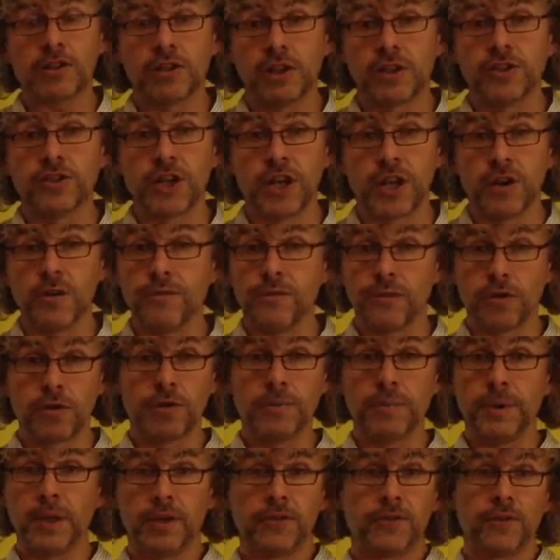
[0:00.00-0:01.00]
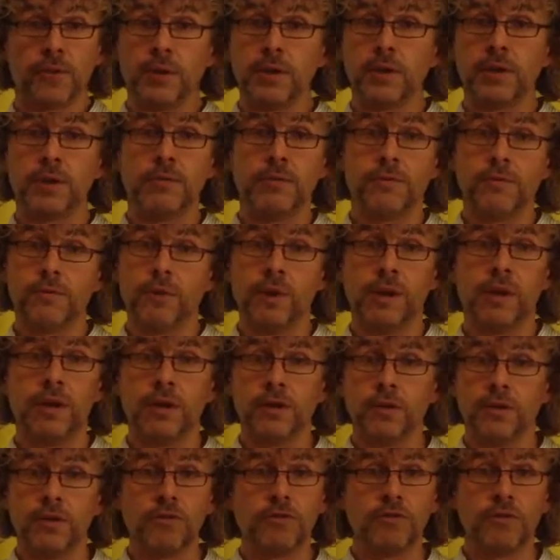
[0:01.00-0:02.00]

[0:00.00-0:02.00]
and actually show vulnerability.